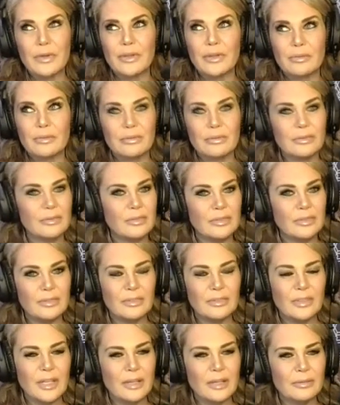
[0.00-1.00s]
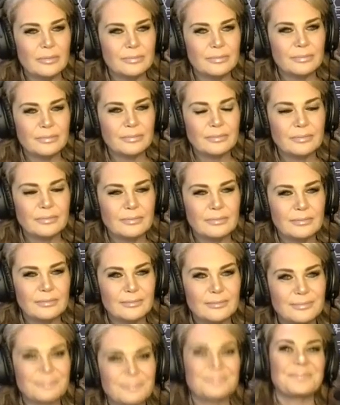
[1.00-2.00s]
the boys up through Cache Valley
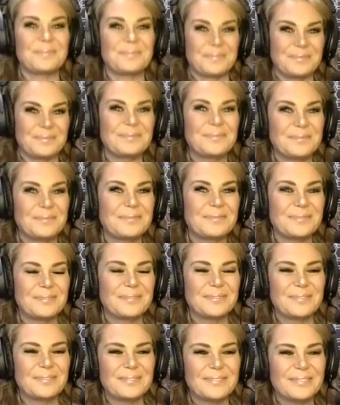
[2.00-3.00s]
a couple of years ago.